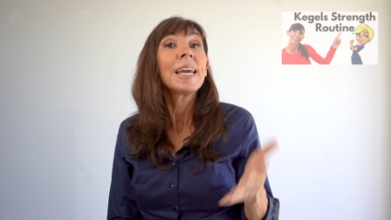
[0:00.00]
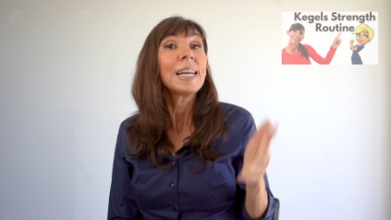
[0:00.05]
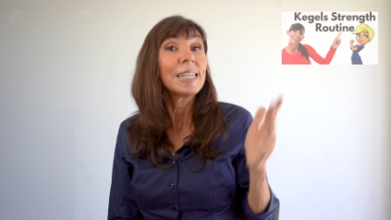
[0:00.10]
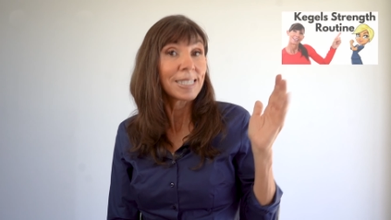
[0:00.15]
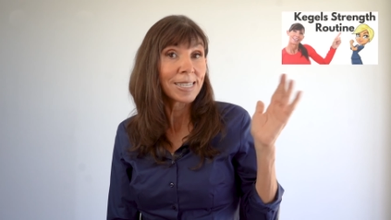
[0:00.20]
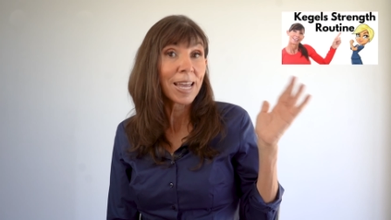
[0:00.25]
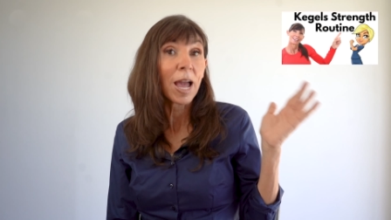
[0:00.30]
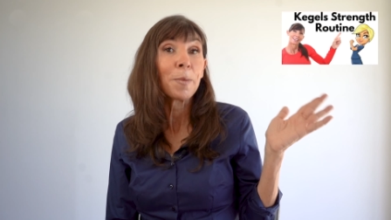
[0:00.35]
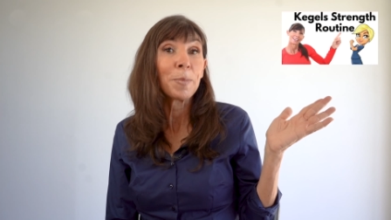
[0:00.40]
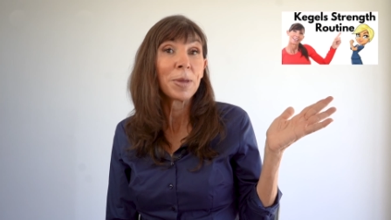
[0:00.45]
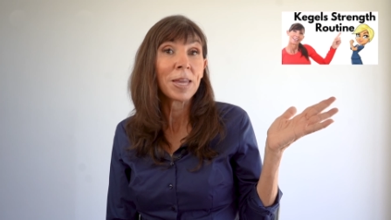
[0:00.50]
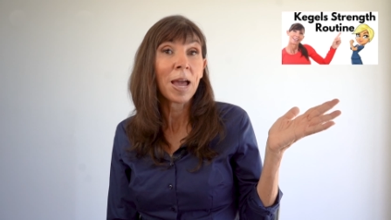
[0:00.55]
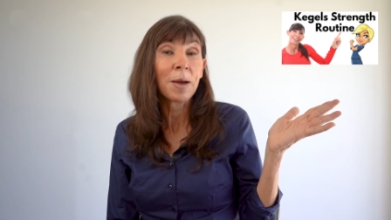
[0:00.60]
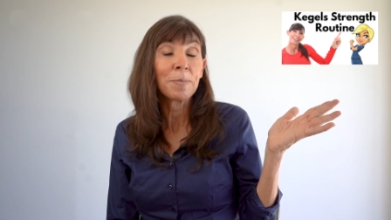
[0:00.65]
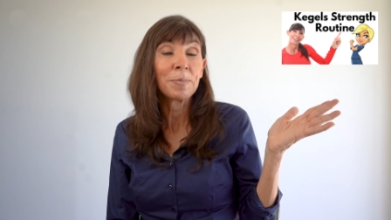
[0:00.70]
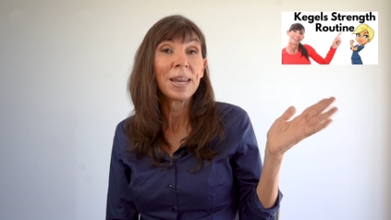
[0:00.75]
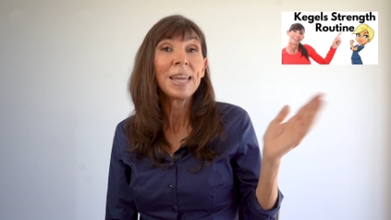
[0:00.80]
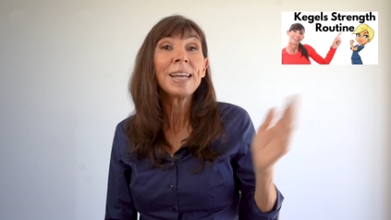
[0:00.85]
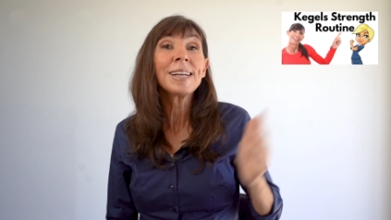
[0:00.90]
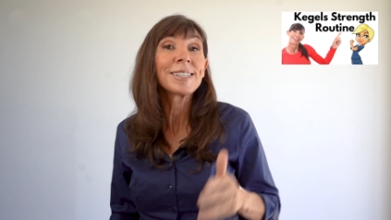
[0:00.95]
it's coming
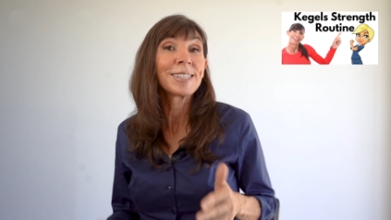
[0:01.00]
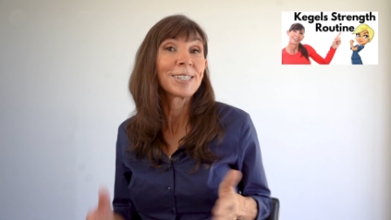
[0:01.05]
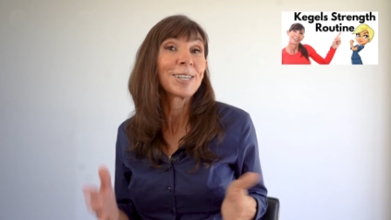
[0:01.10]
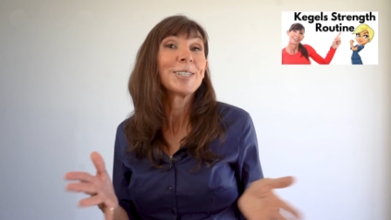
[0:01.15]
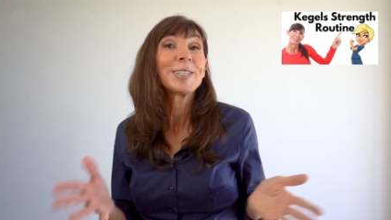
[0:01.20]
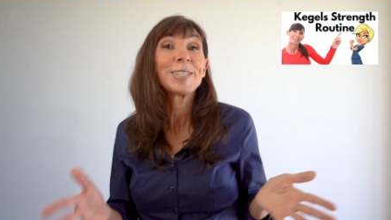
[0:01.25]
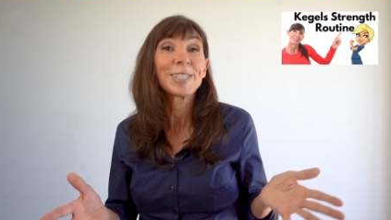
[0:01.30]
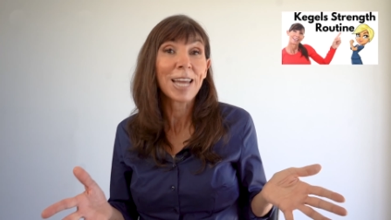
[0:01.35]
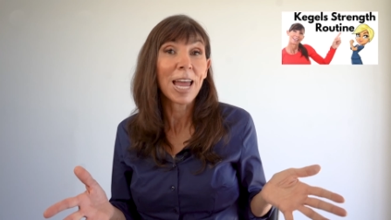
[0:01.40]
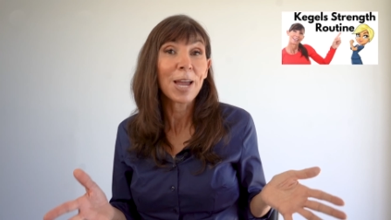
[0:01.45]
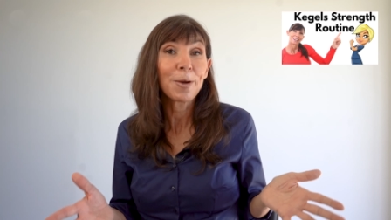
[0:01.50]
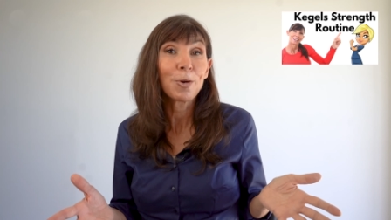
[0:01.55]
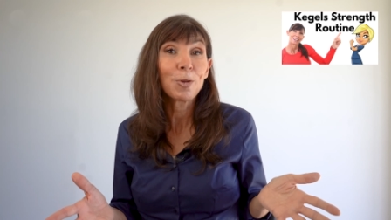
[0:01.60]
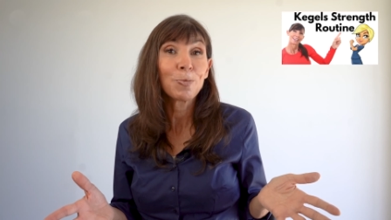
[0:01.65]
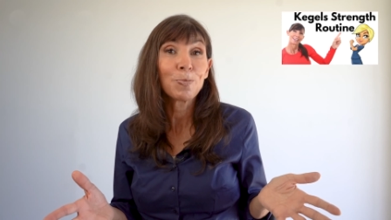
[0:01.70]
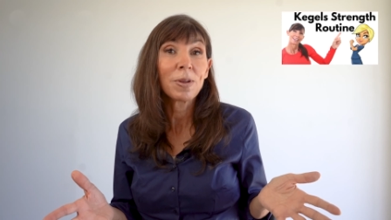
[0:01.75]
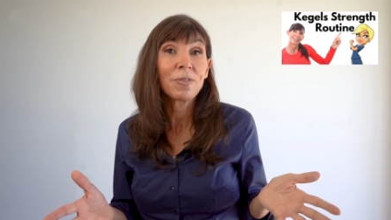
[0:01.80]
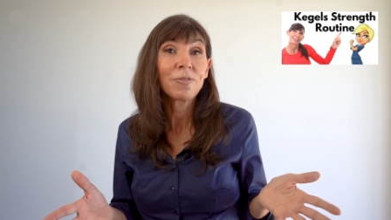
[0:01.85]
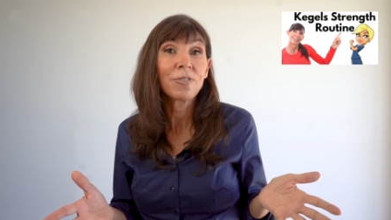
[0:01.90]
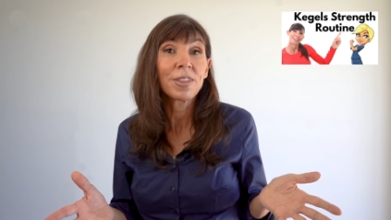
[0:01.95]
up next, so stay
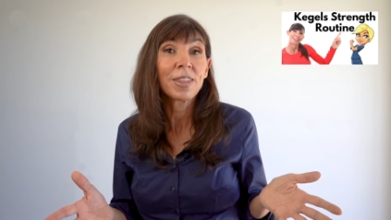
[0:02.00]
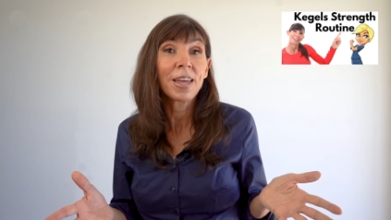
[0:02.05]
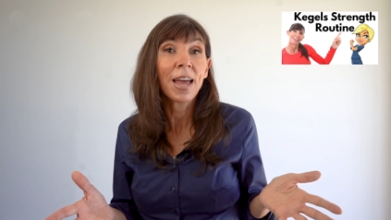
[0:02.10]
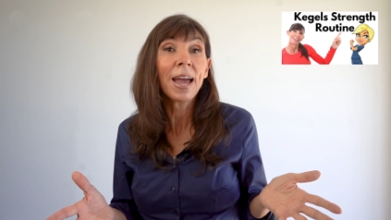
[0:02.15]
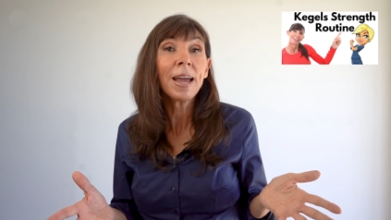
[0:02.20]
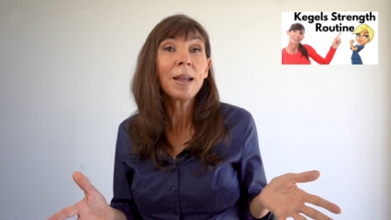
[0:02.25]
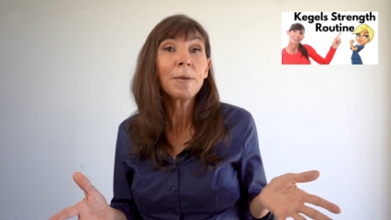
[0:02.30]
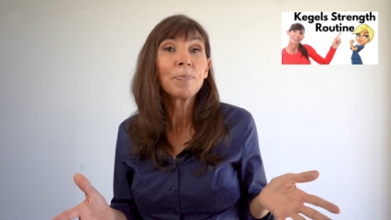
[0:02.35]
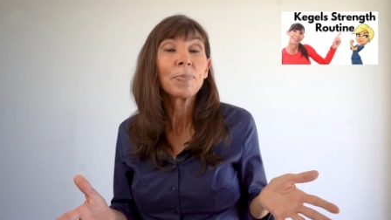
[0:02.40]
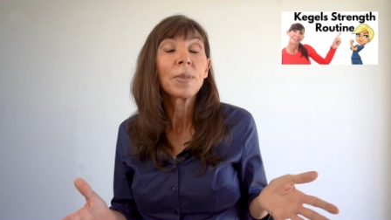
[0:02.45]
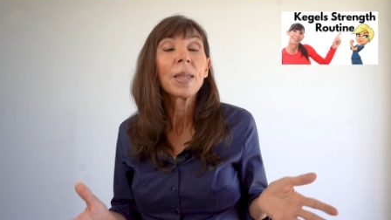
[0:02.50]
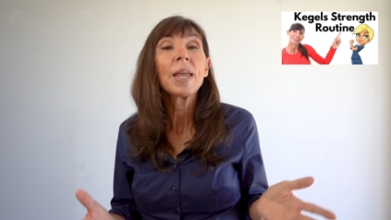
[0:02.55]
with me for that.